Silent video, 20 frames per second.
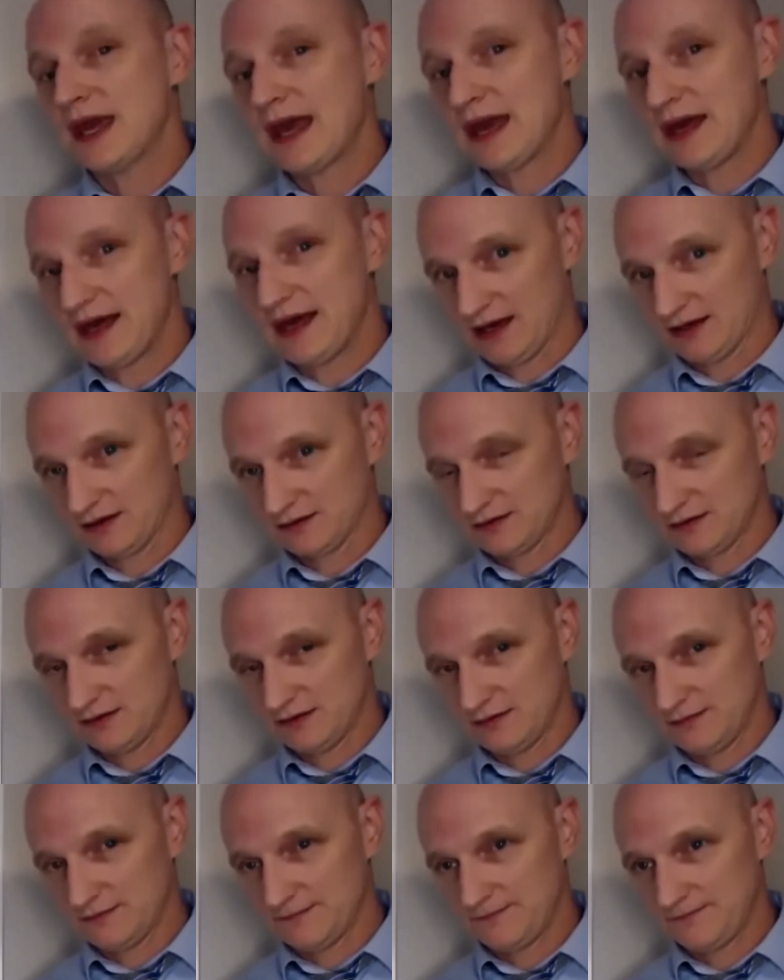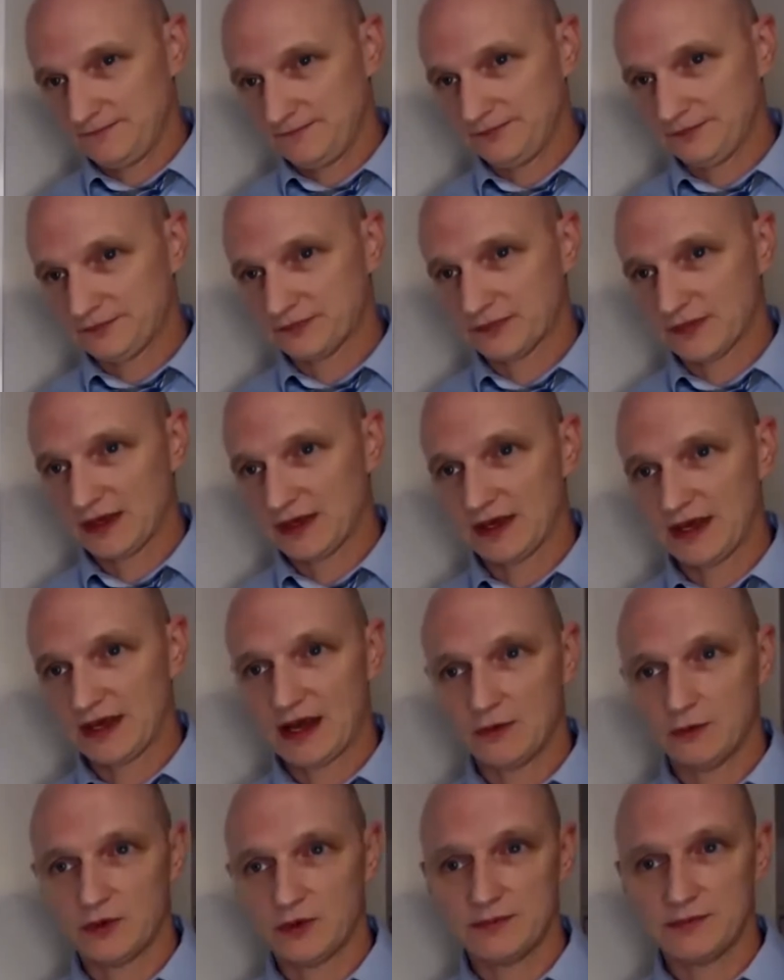act and
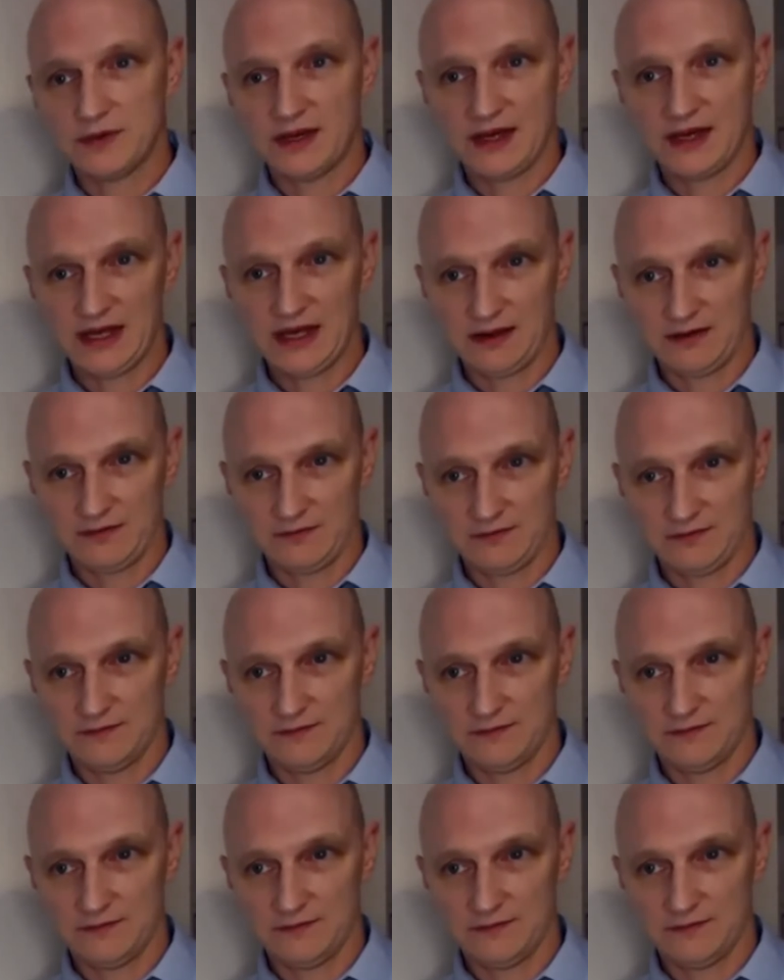how we behave.